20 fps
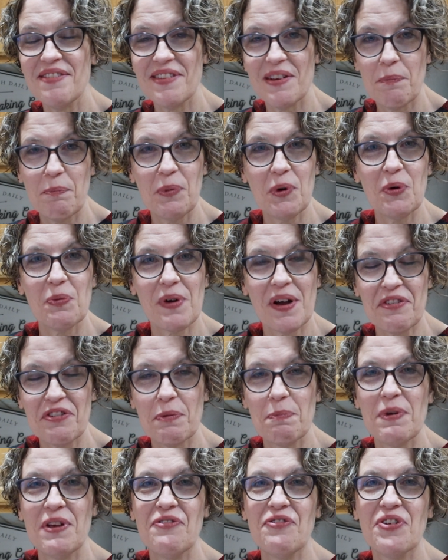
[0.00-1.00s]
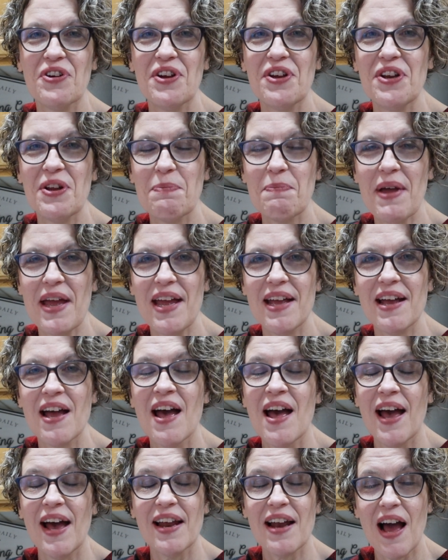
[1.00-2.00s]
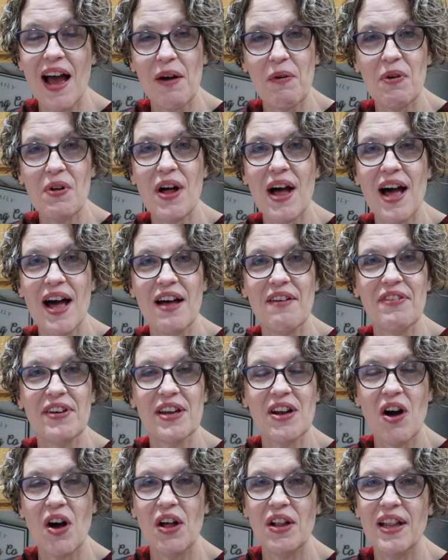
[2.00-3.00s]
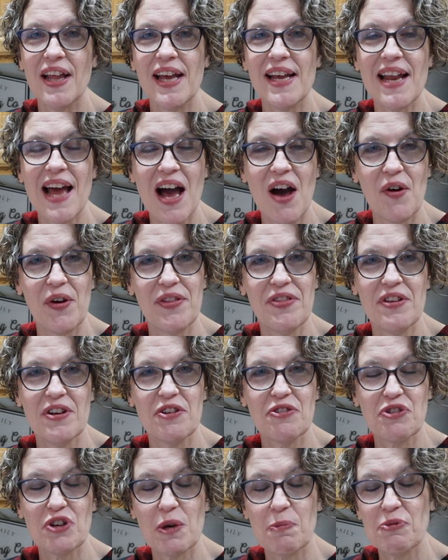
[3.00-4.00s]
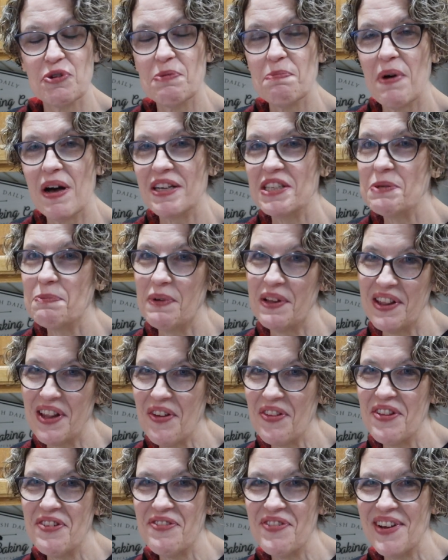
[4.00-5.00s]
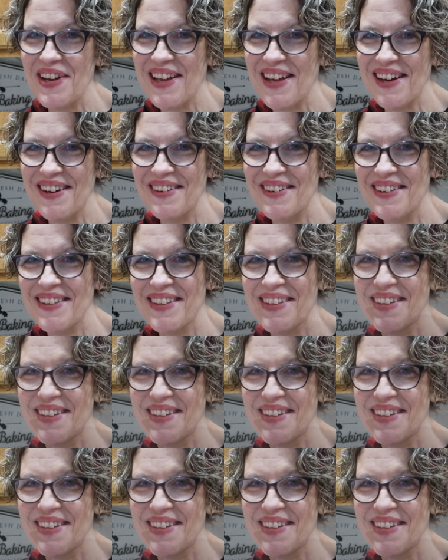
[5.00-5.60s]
simple recipe for you to make, and I will have it all laid out in the description box below the video.